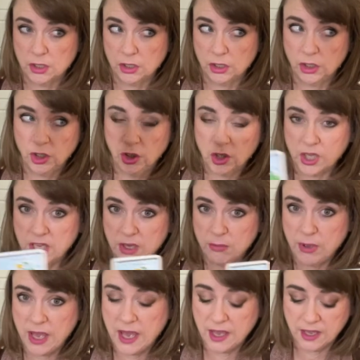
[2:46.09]
looking
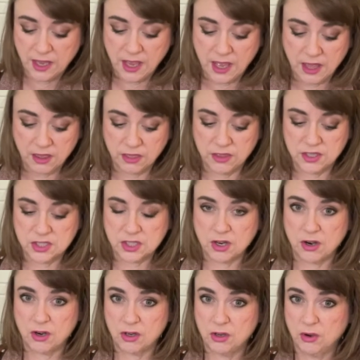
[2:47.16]
back at this
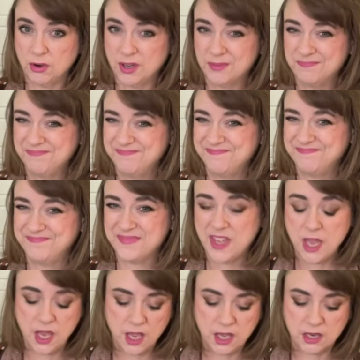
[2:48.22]
card going, hmm,
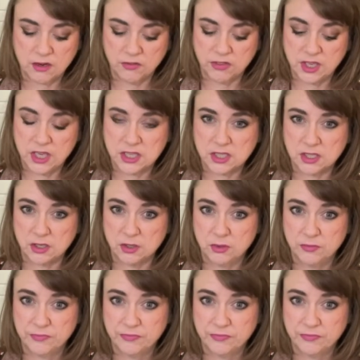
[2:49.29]
I don't think so.